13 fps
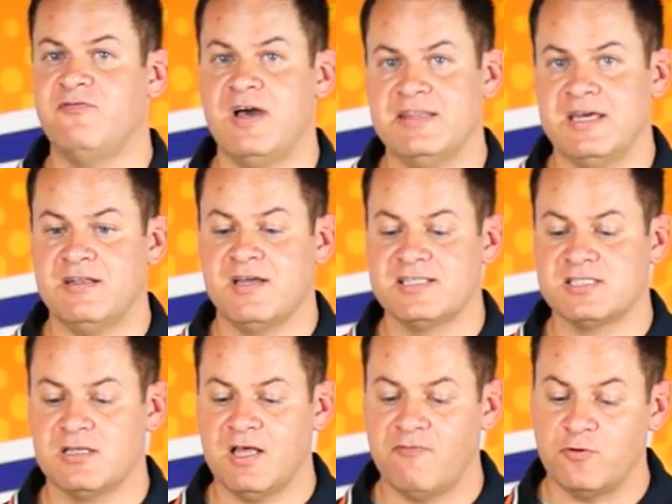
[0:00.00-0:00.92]
find that
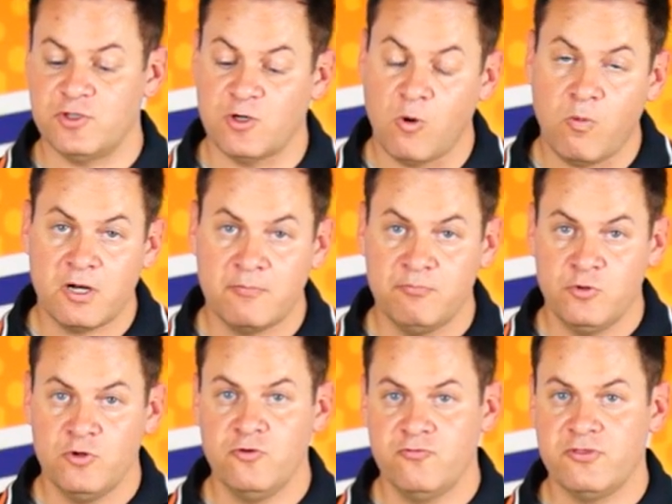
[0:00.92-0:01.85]
nice level. You don't want to
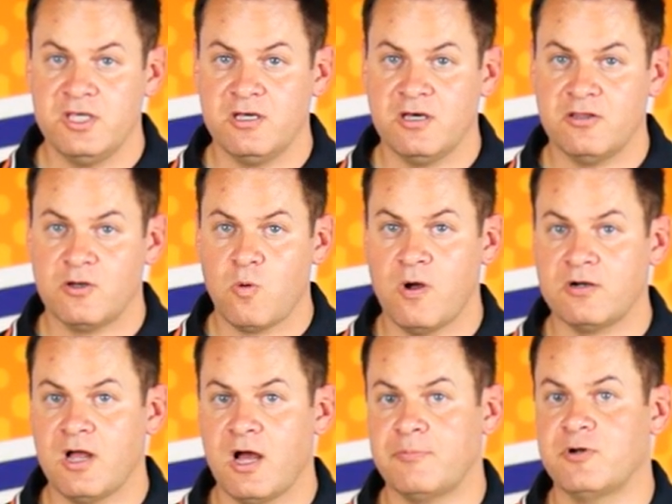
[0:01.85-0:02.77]
move the
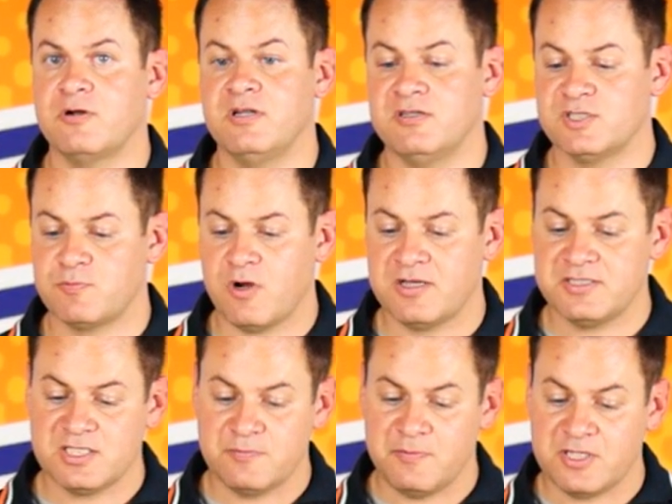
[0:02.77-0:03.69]
quadcopter in this
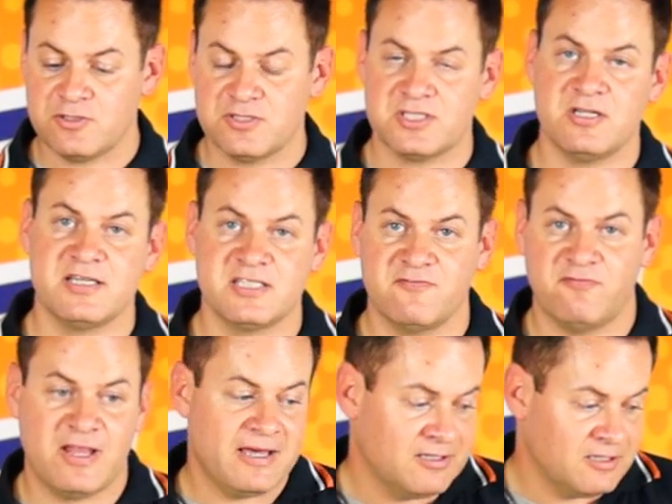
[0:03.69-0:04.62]
process. Make sure it's nice and
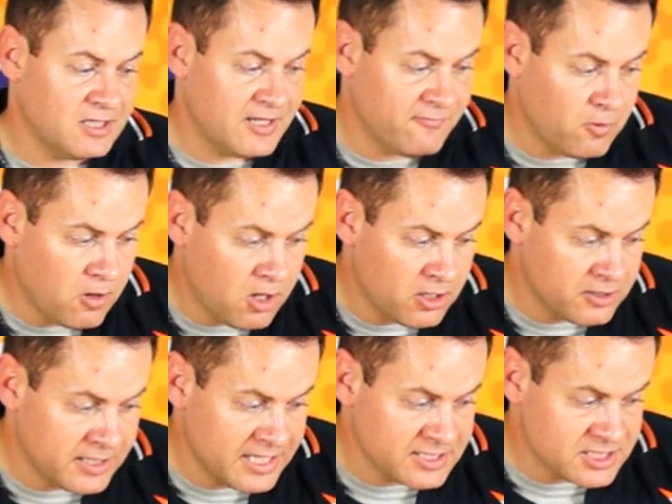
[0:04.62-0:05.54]
flat and level
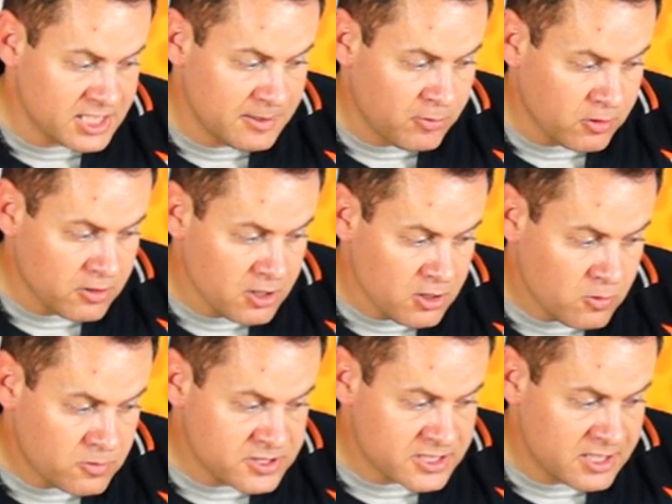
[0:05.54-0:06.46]
on a table.
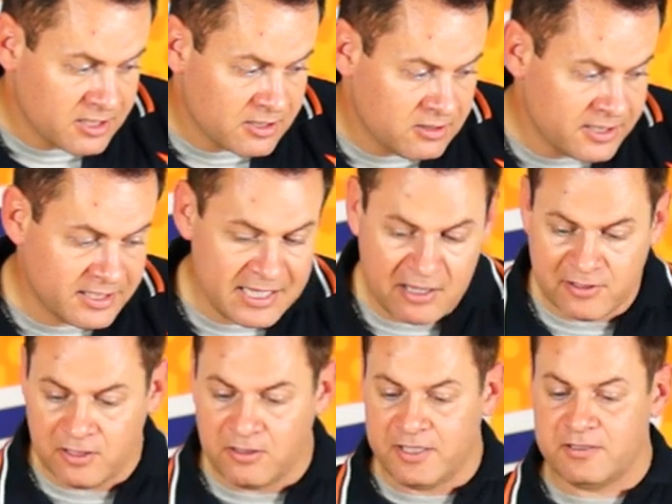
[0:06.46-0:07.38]
We're just going to click
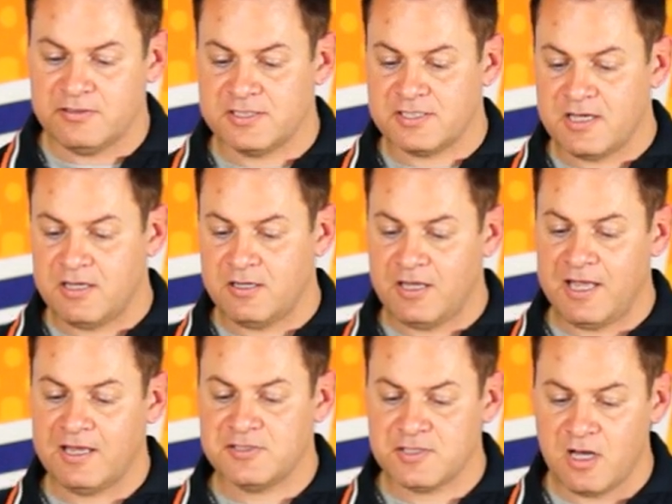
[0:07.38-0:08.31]
calculate and just kind of
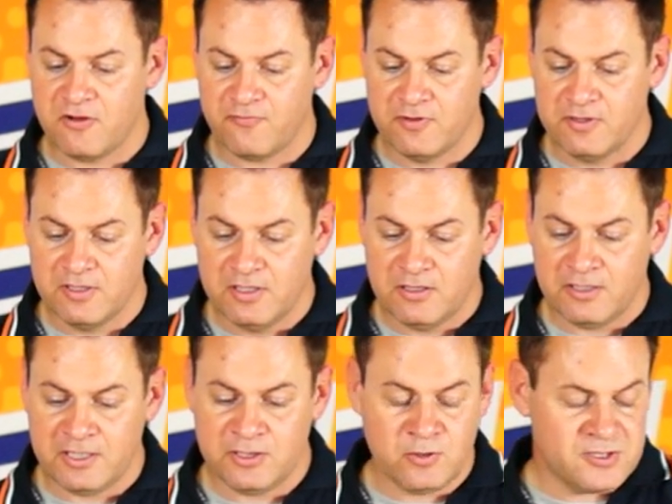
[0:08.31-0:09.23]
hands off,
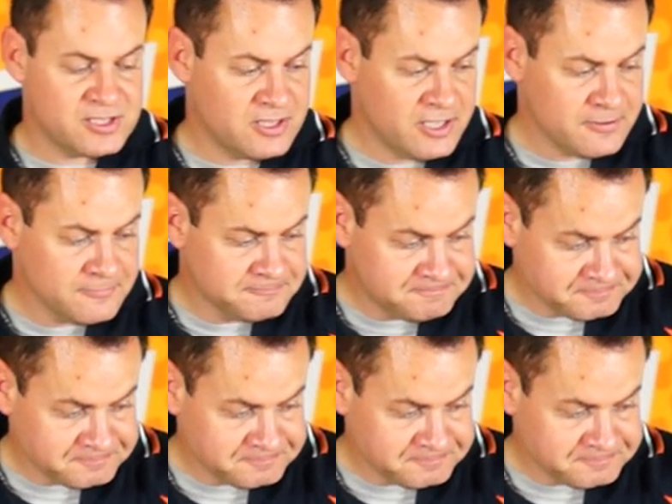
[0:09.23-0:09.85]
let it do its thing.